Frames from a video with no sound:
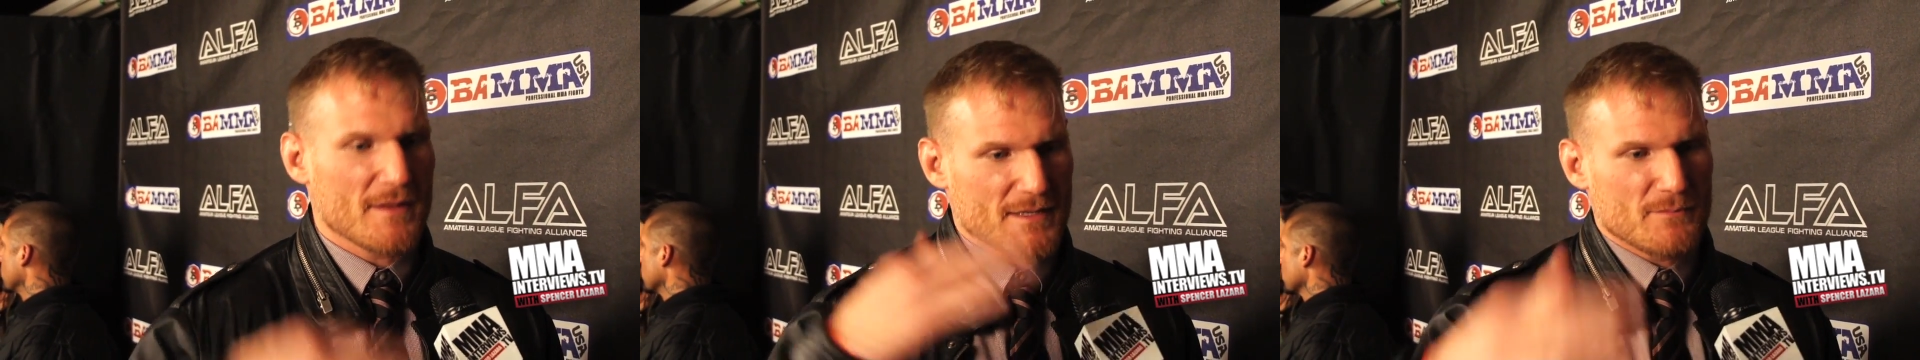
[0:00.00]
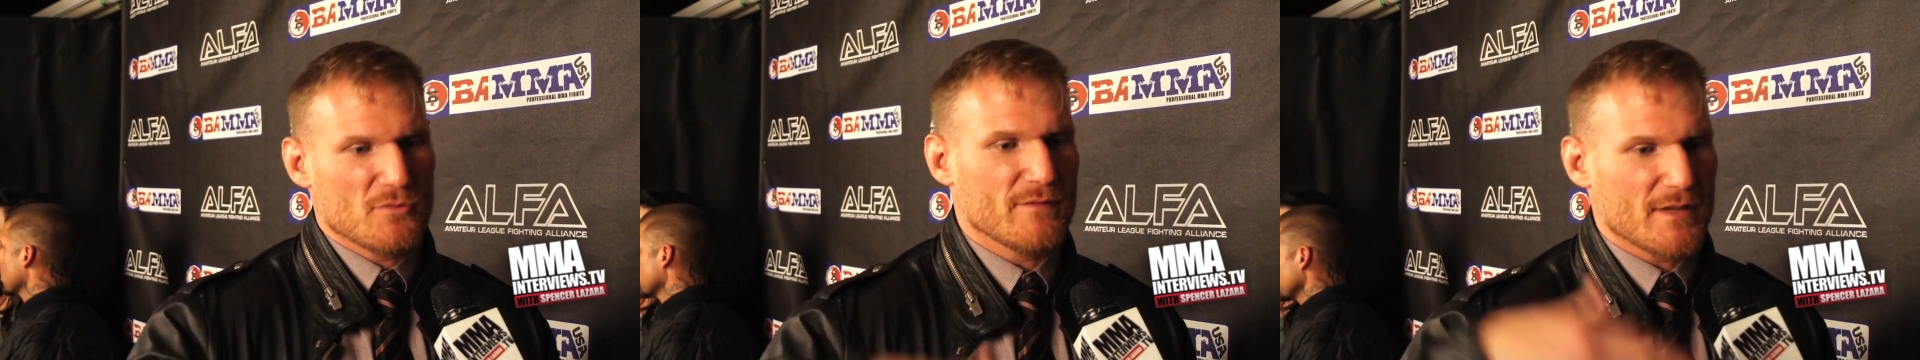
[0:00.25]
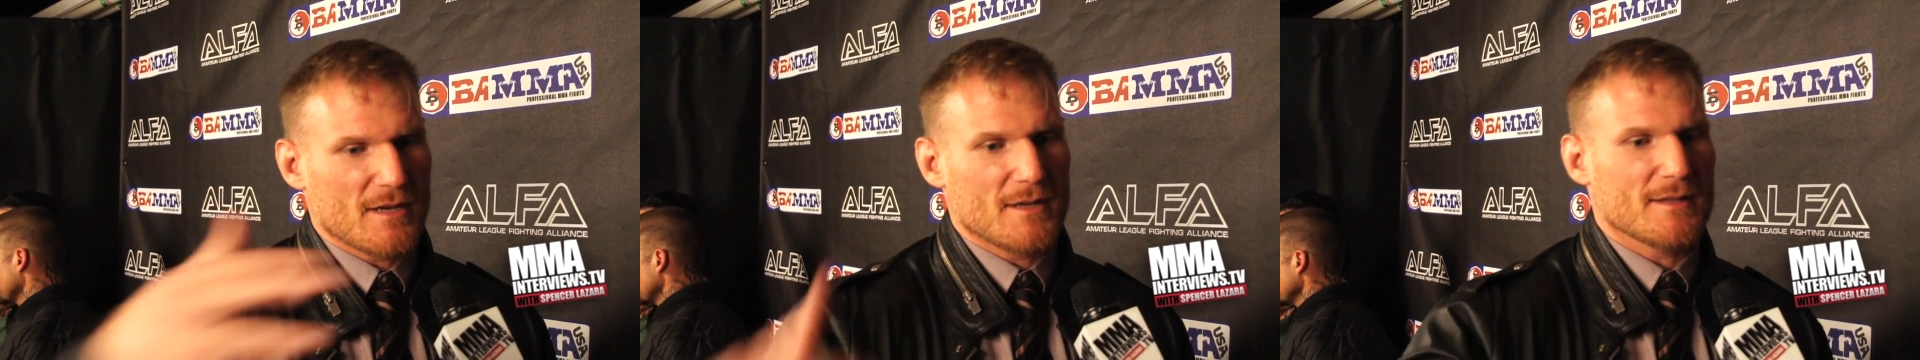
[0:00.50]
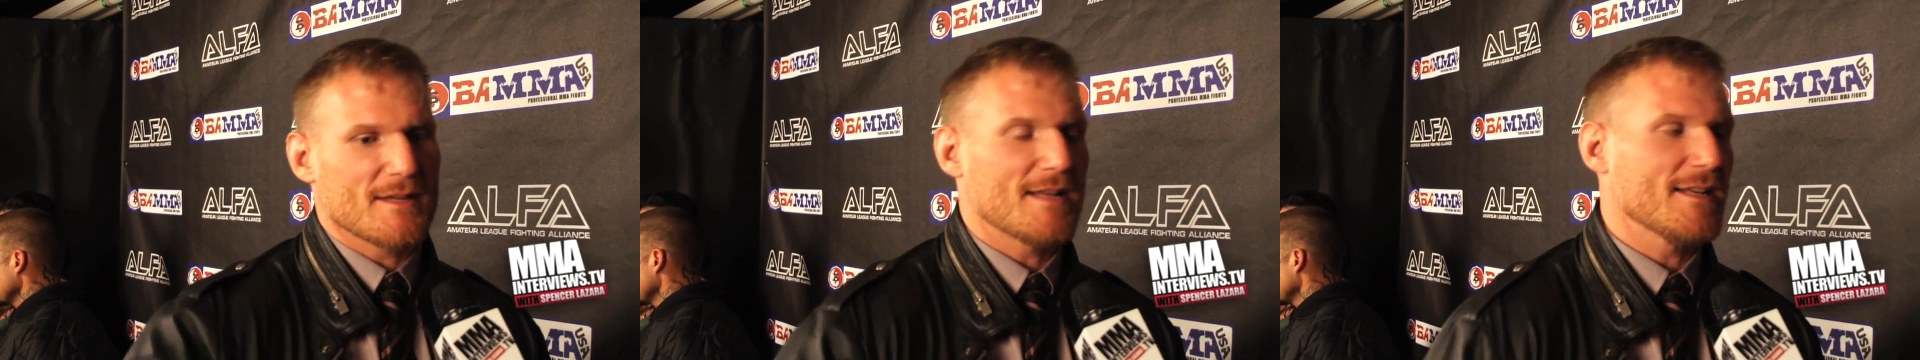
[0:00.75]
this moving
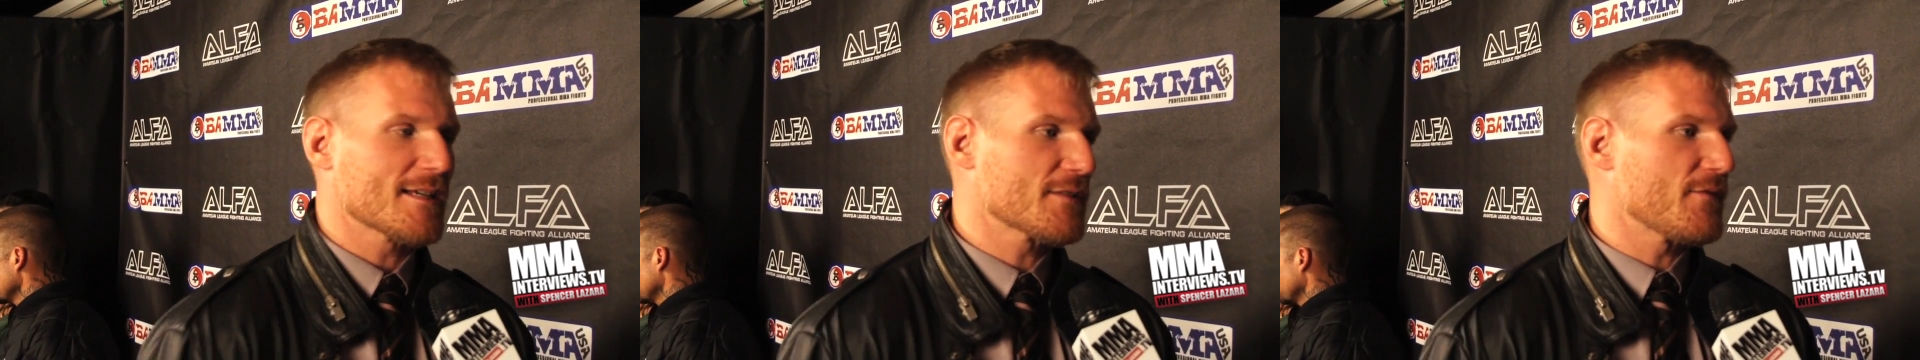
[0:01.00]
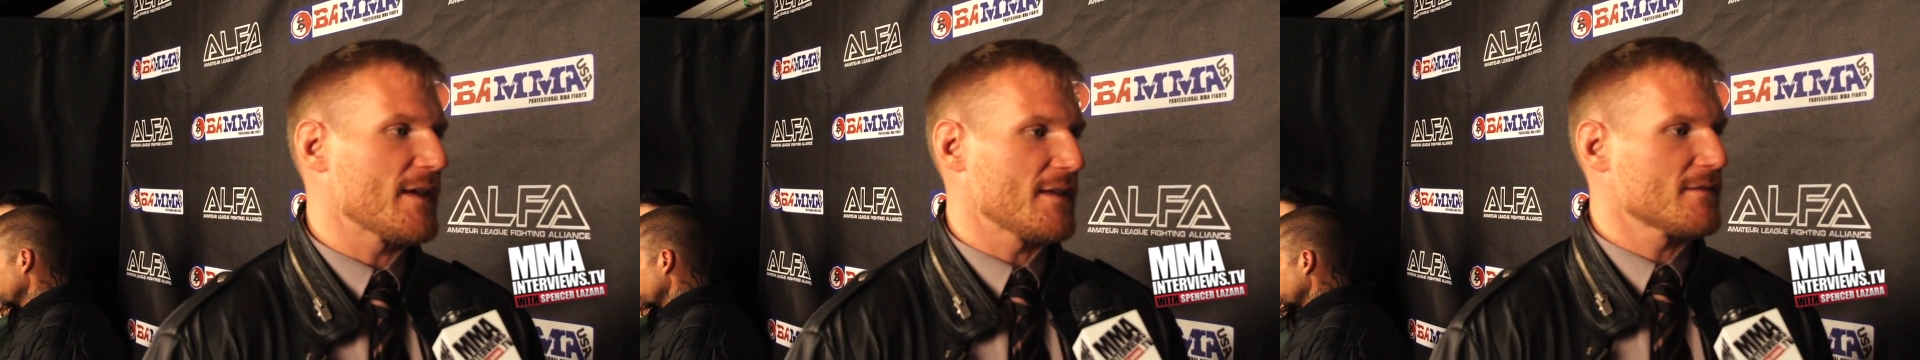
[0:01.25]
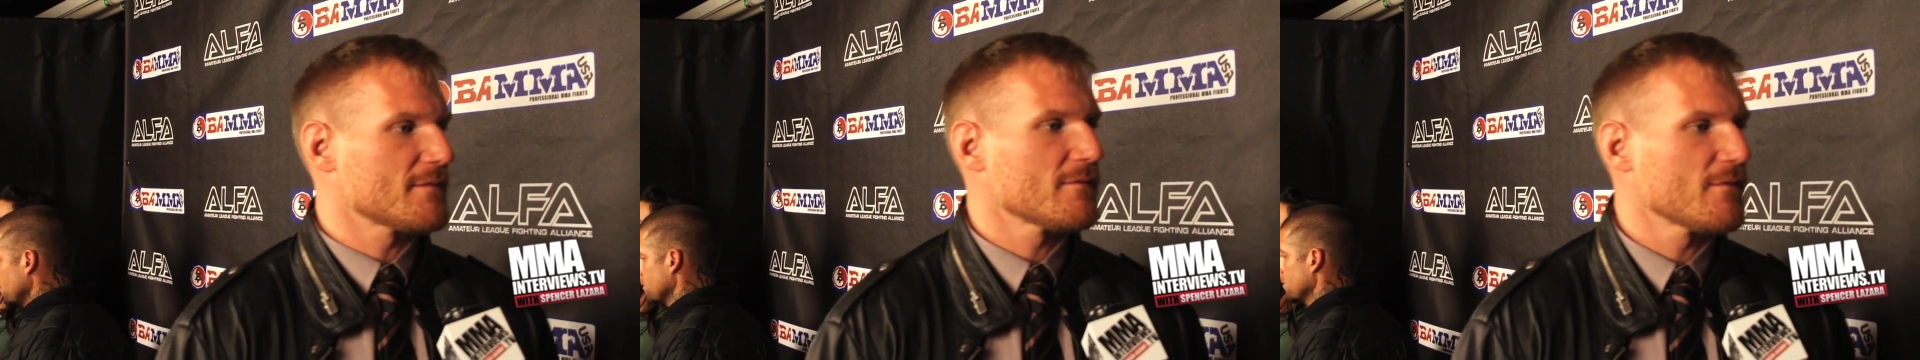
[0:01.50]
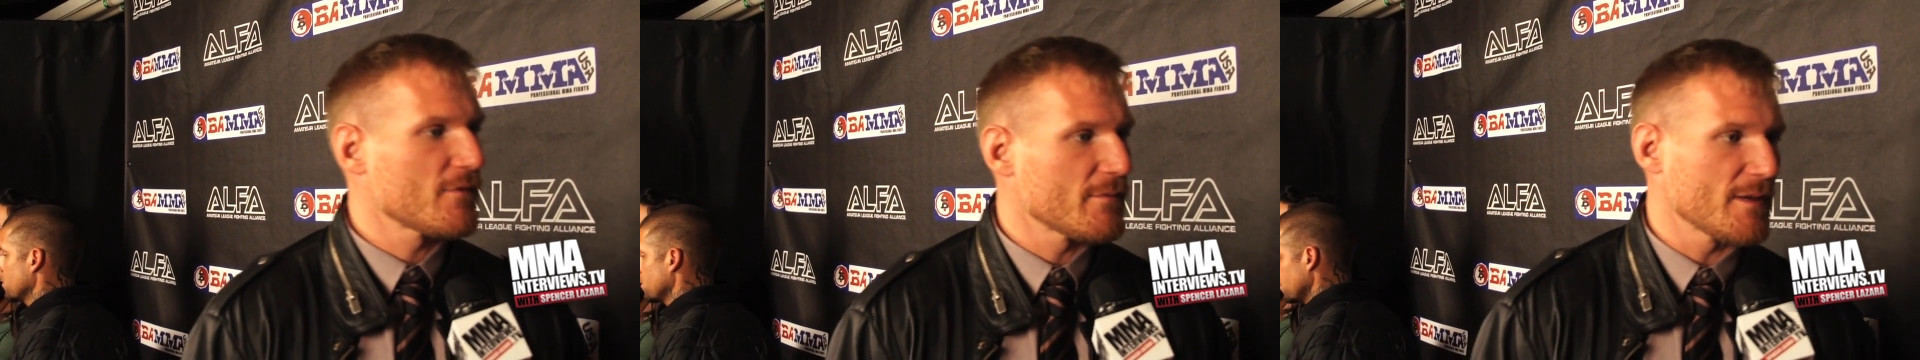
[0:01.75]
on to that next phase
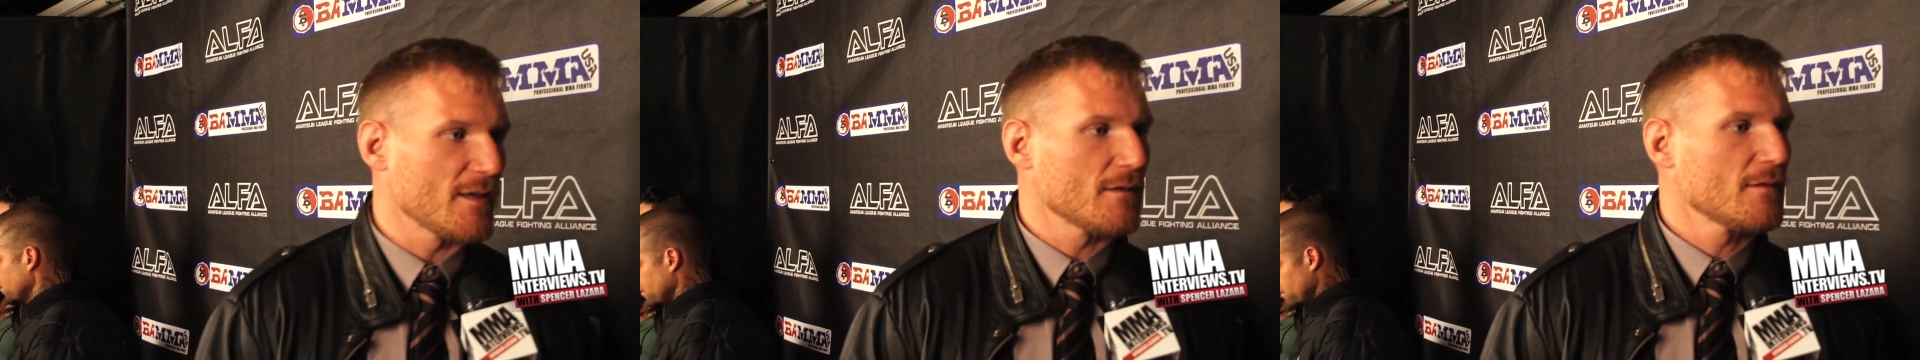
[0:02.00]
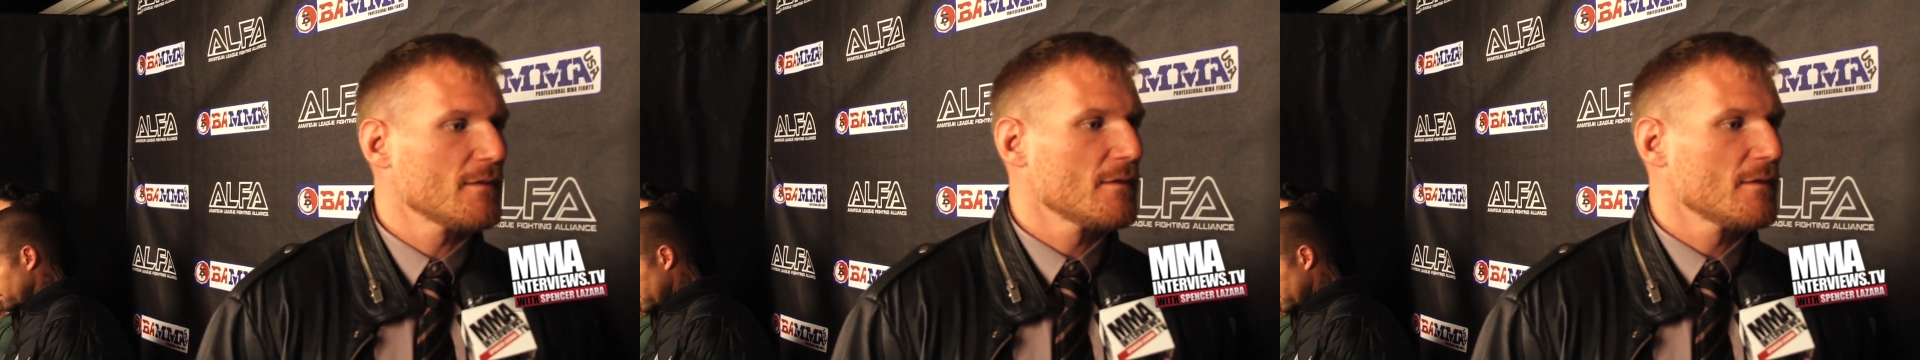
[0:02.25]
for me.